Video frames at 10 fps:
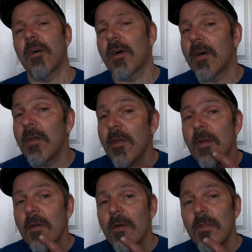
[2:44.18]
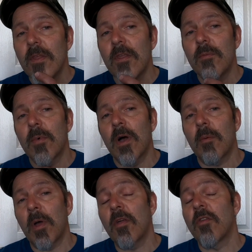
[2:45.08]
on
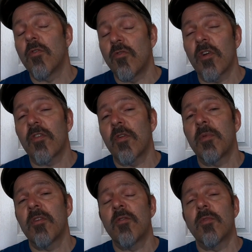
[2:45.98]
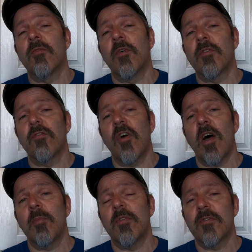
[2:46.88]
my other two trucks, I replaced it with the Voltage
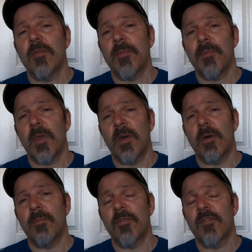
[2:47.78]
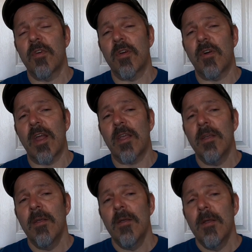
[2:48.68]
Hobbies steering rack.
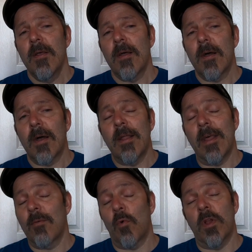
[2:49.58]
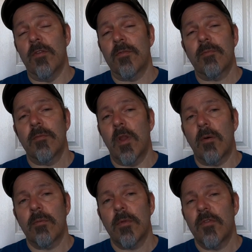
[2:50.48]
And that one is,
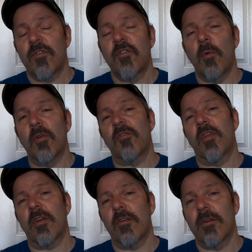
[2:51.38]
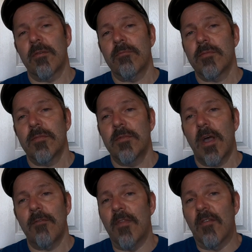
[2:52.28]
it's so much thicker, and
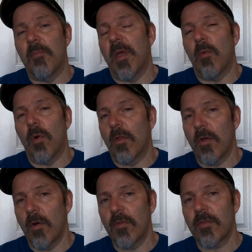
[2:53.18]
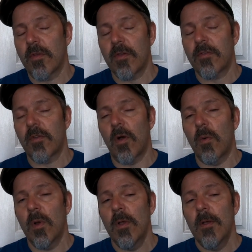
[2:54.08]
I've never bent one of those.
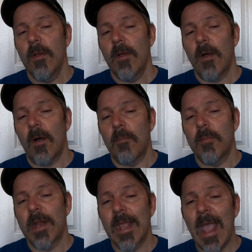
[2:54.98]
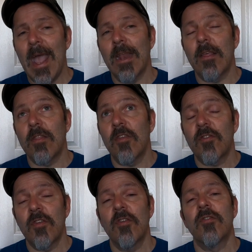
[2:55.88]
So, but again,
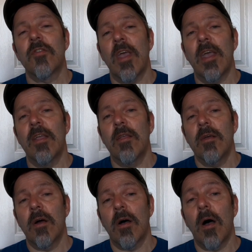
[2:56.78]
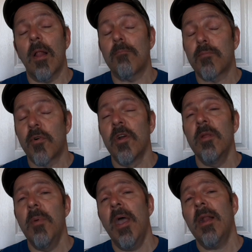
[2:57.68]
this is a pretty
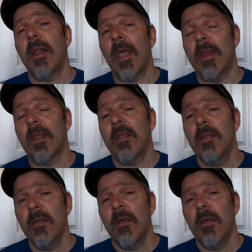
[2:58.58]
bad landing.